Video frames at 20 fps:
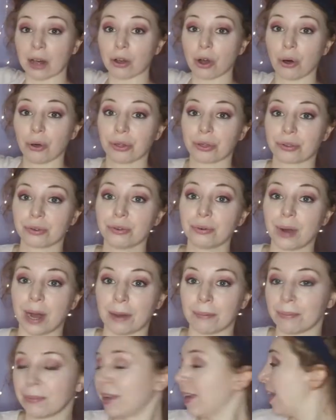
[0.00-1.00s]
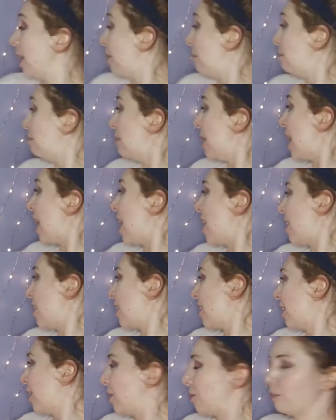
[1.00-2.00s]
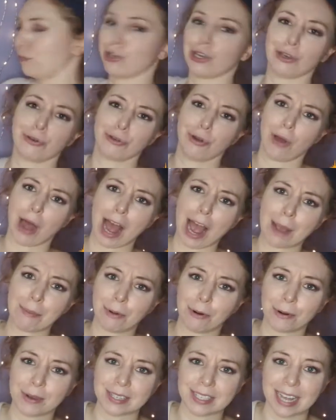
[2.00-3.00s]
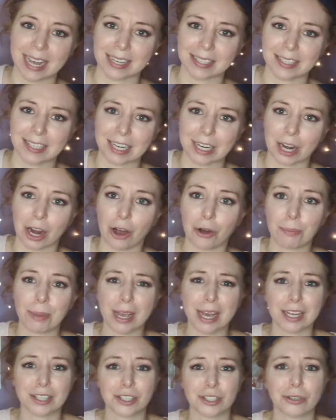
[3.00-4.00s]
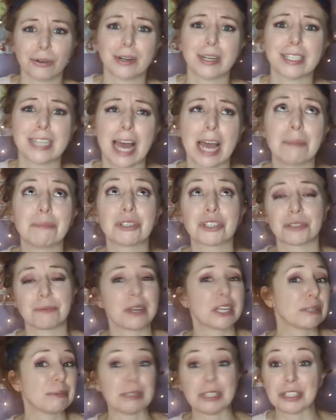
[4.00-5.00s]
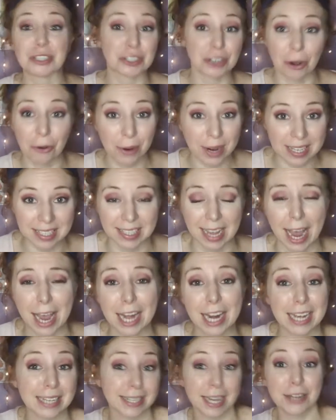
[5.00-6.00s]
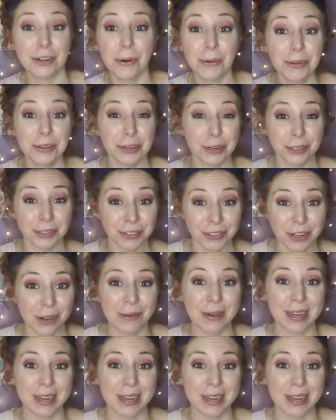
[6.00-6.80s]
go through them. Me. You know, I'm always at a 0 because story time just makes me so excited because I know you're so